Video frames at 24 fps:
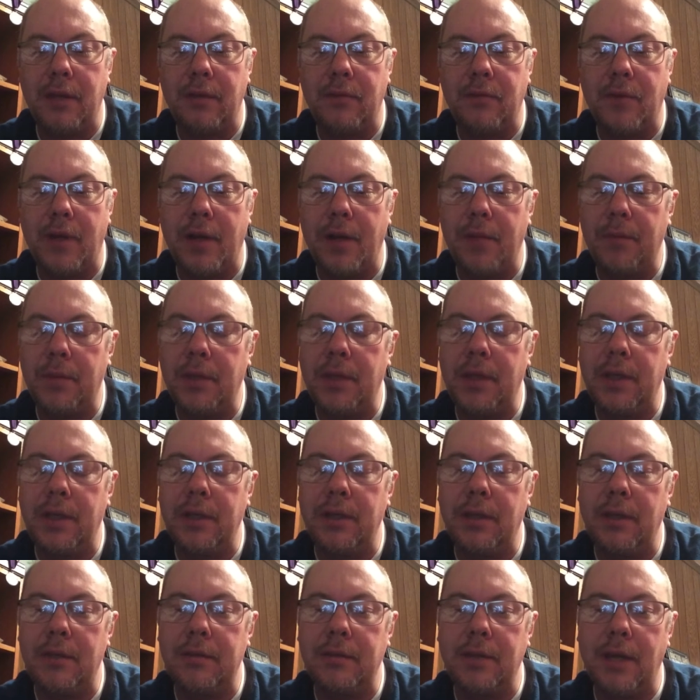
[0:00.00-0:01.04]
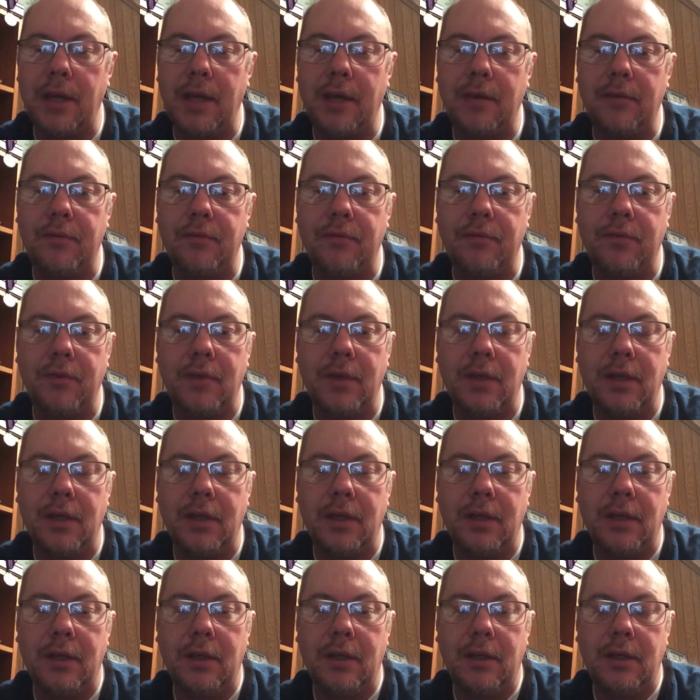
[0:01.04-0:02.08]
environment, he does have
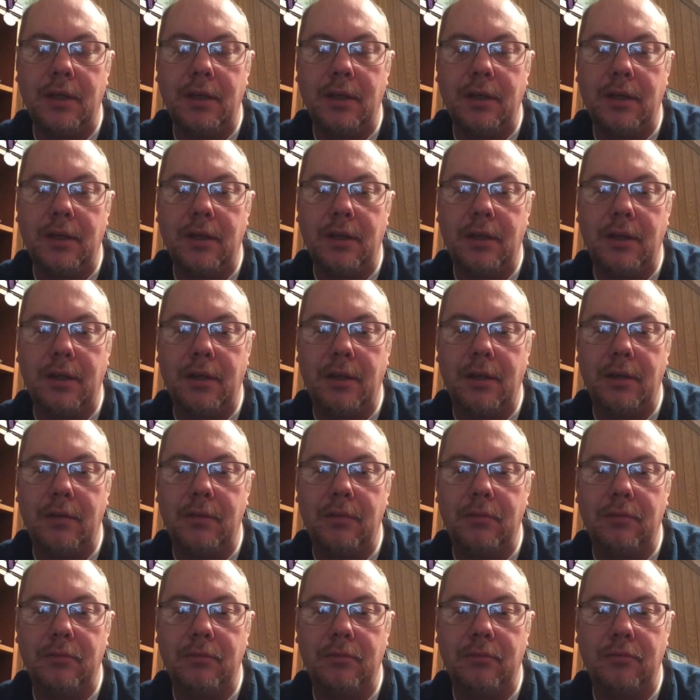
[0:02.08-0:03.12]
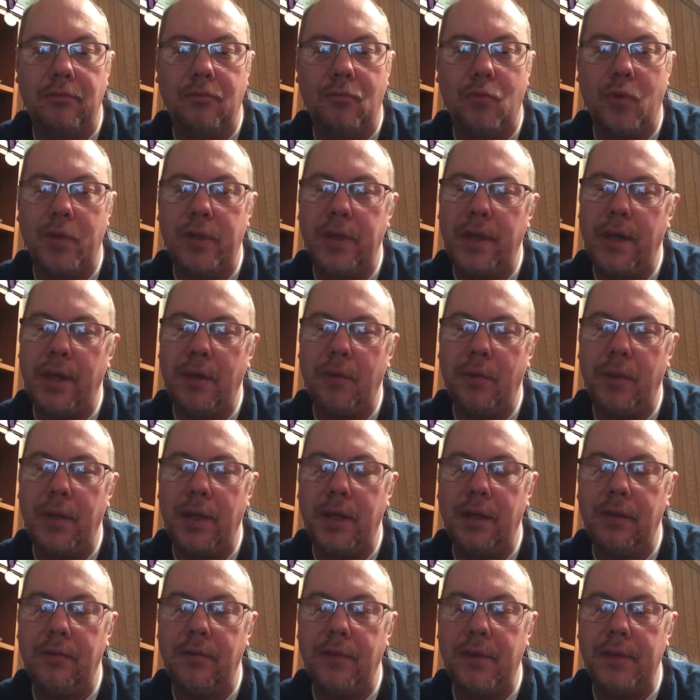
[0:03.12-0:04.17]
uh, 1 day a
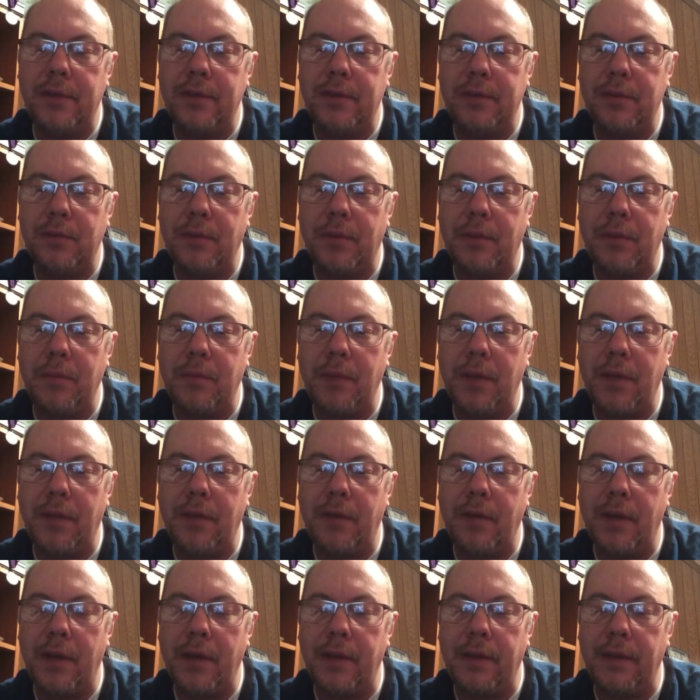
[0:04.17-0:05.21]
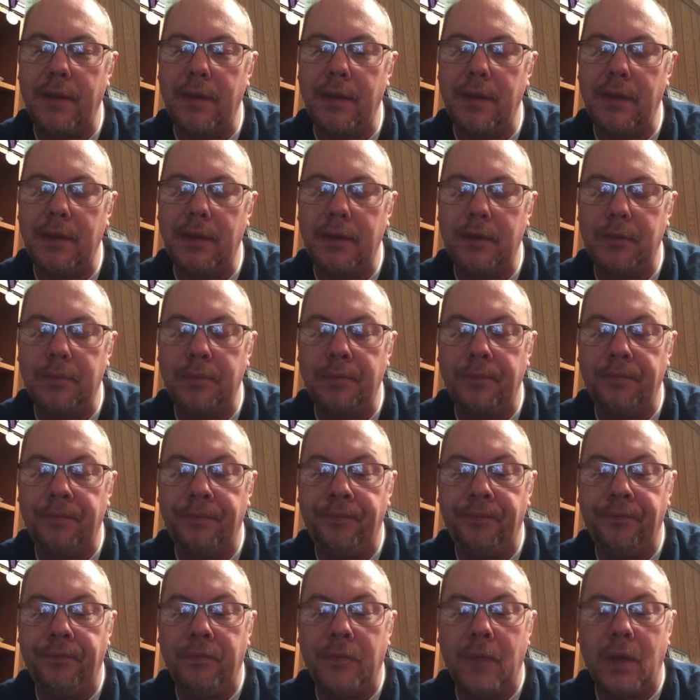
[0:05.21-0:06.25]
week visits with the mother, I think.
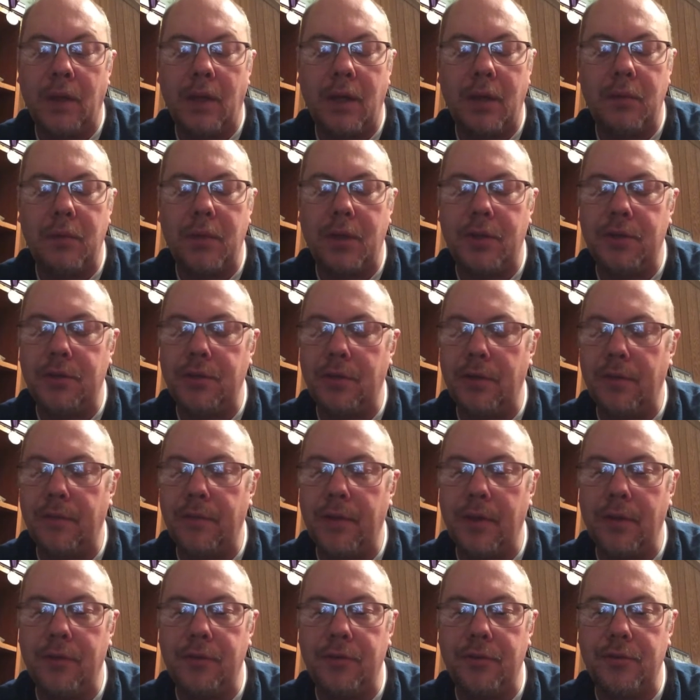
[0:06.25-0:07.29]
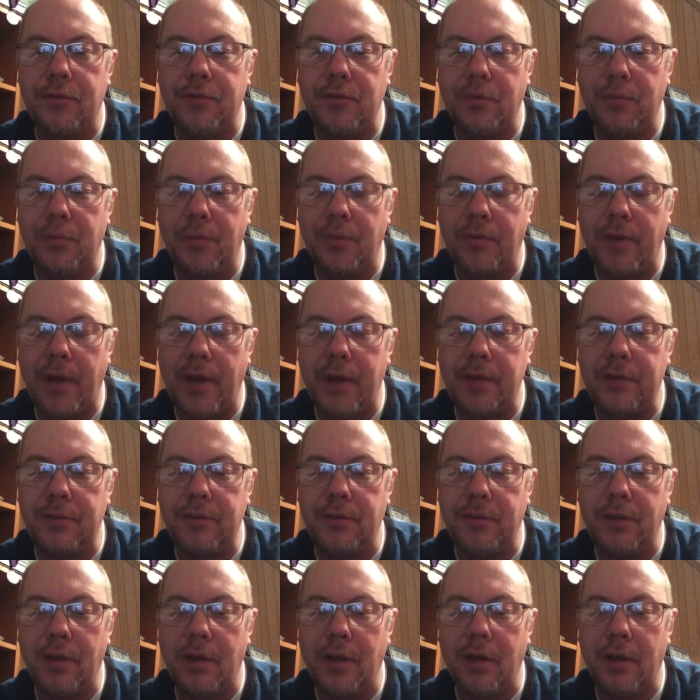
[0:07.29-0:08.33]
I'm not sure if those are supervised or
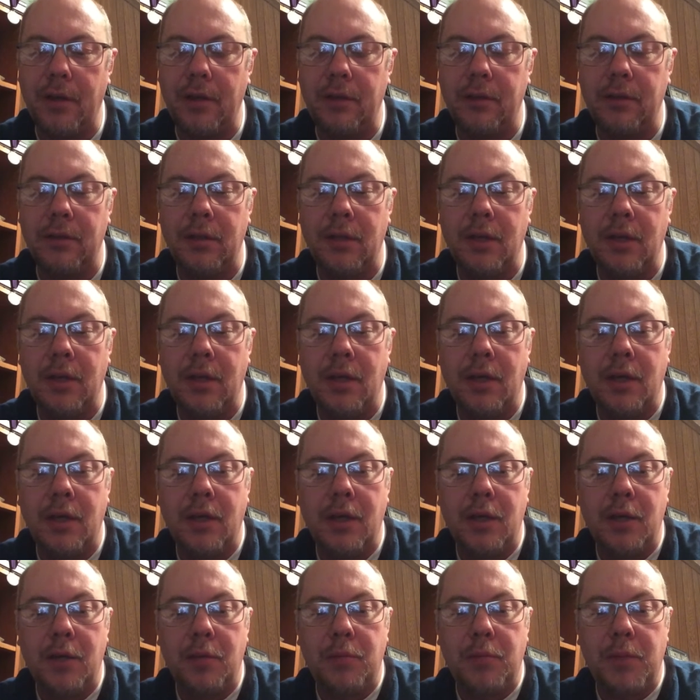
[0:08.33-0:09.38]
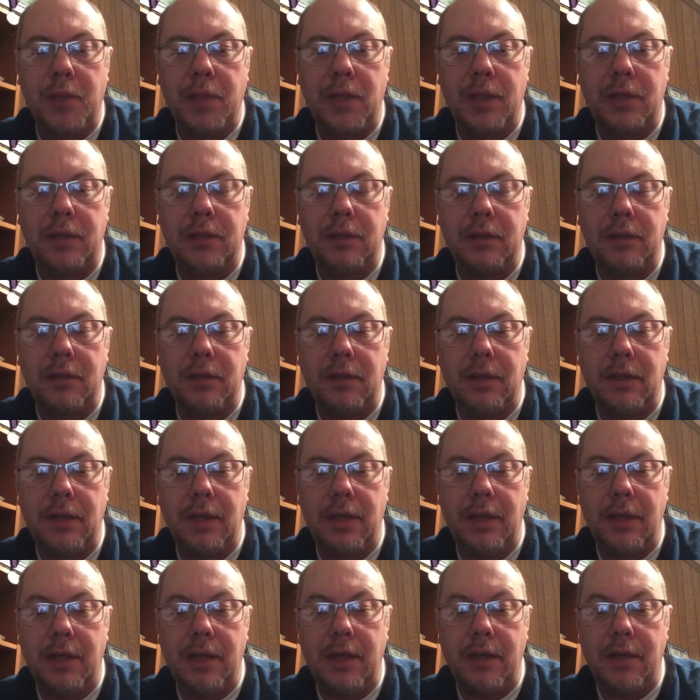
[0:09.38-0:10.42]
not. But
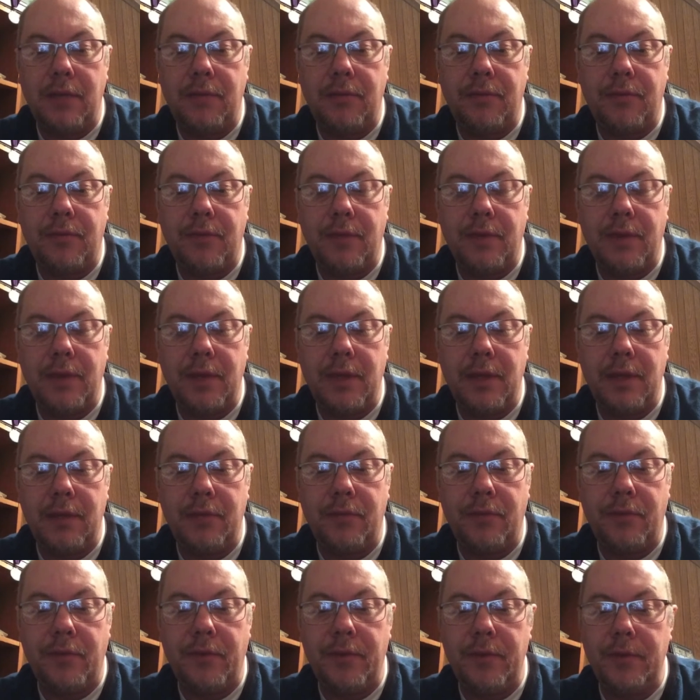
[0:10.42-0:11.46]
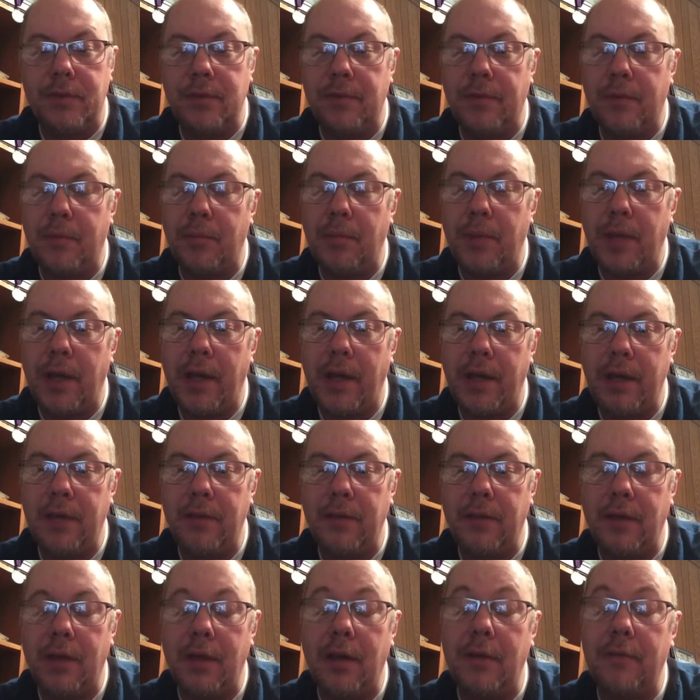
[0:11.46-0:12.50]
if the influence of the behavior
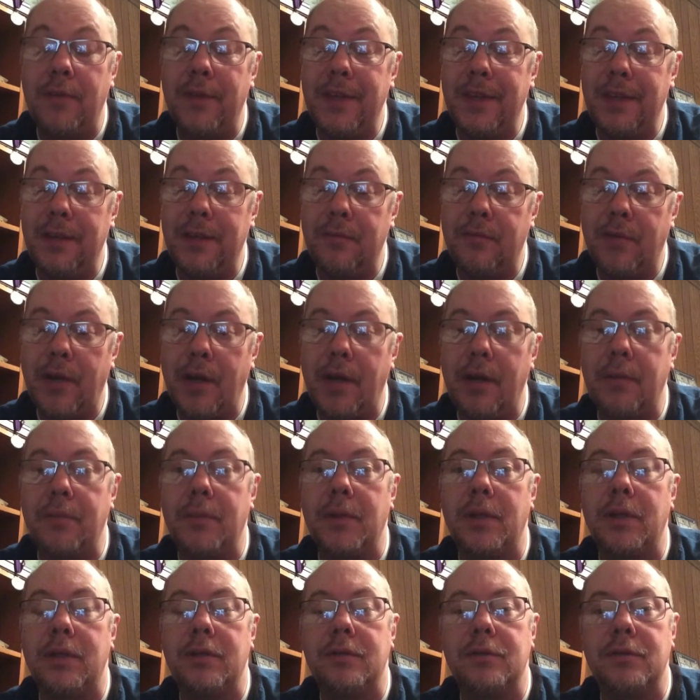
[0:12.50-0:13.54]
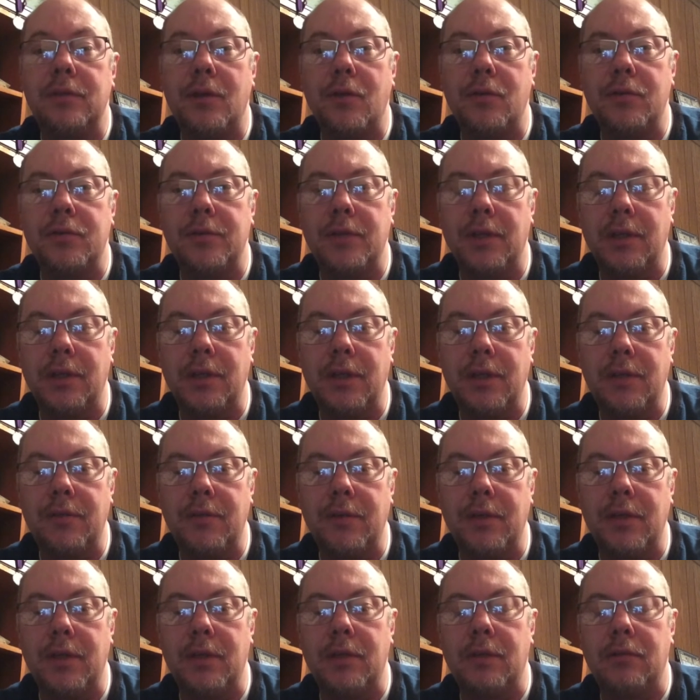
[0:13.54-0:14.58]
of the environment is so
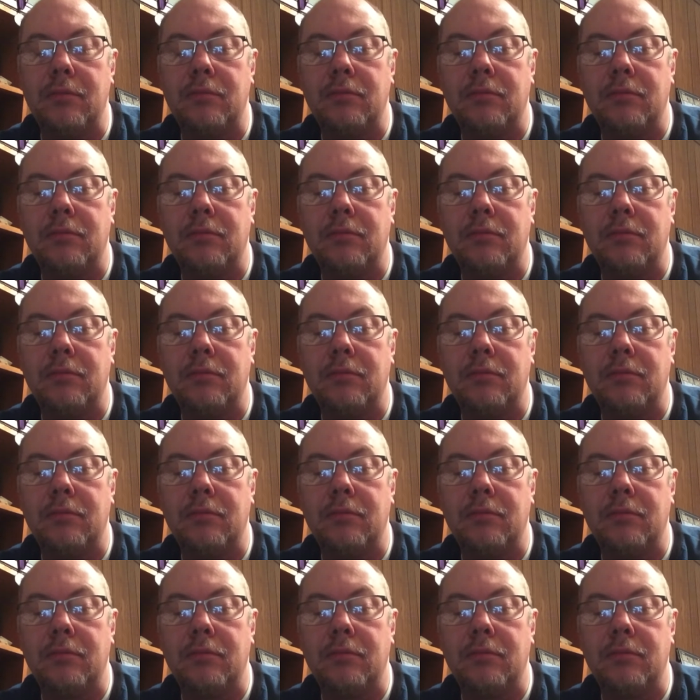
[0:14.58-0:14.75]
significant,